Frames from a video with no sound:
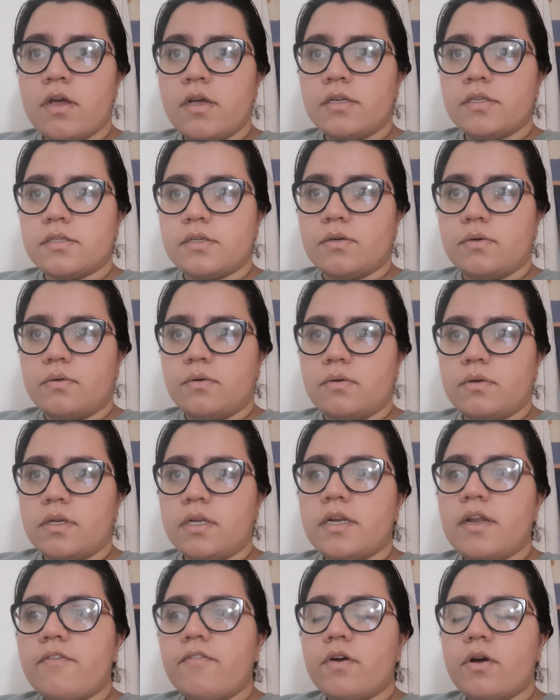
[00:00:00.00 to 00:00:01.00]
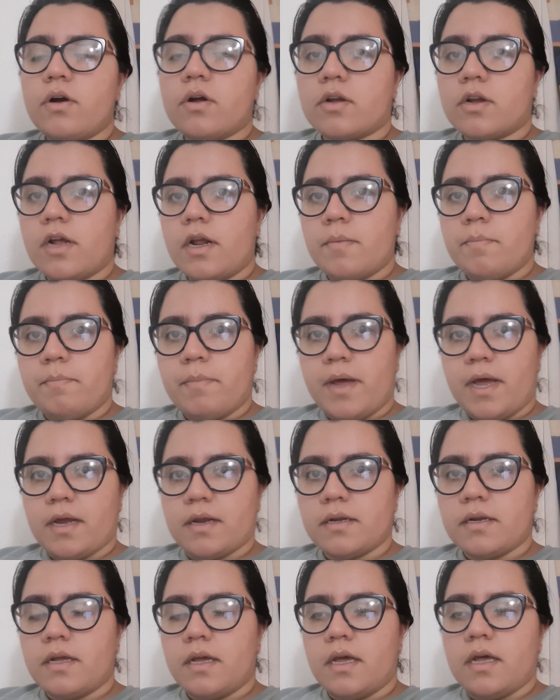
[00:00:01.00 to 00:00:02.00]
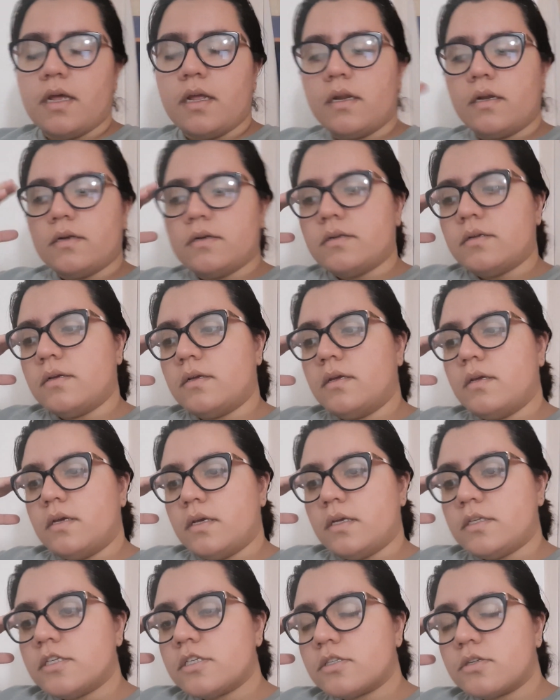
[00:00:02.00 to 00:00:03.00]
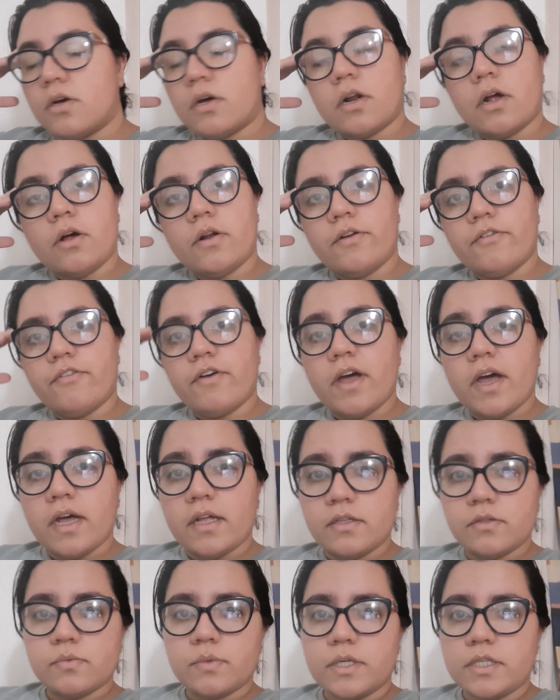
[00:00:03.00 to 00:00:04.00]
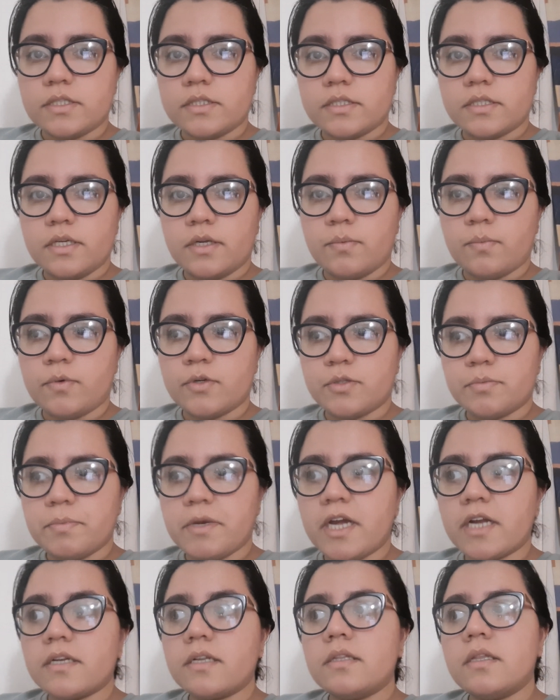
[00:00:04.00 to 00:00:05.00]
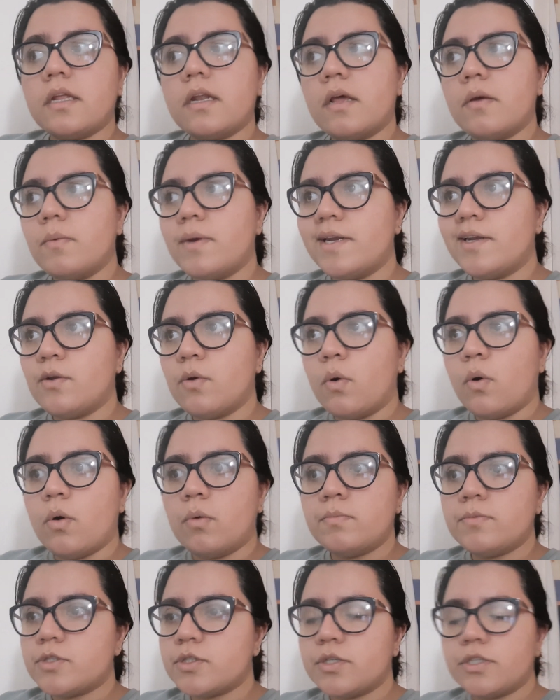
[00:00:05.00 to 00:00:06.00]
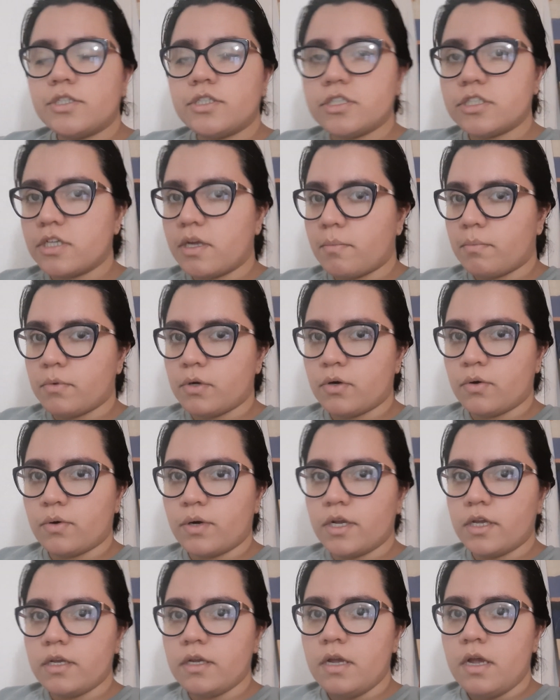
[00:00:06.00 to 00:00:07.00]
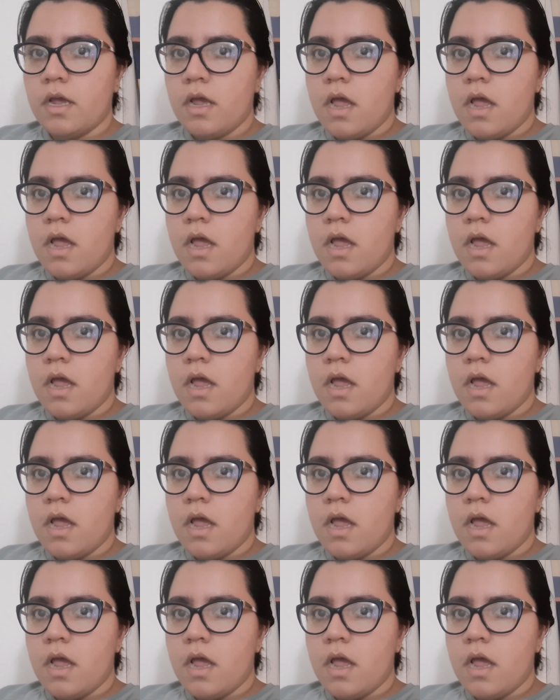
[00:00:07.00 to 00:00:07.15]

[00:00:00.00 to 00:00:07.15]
So it never got unpacked, and it just got out of hands once it was packed. And then I went home, so it just kept growing.